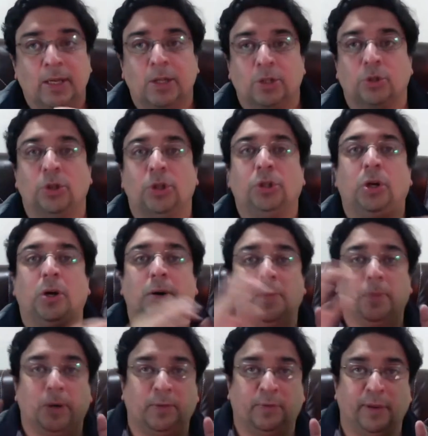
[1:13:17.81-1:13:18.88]
So you talk
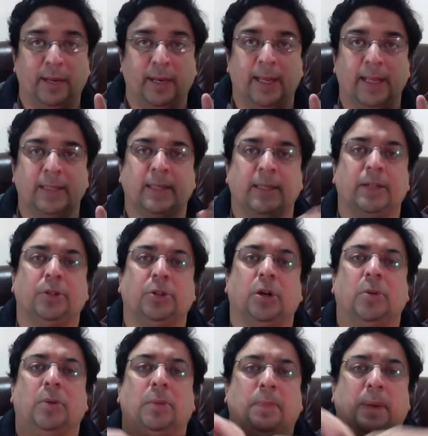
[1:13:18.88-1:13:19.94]
about freelancing, you talk
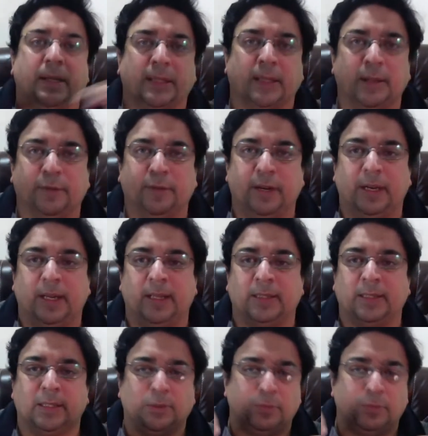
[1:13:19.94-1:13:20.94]
about Pakistani freelancers,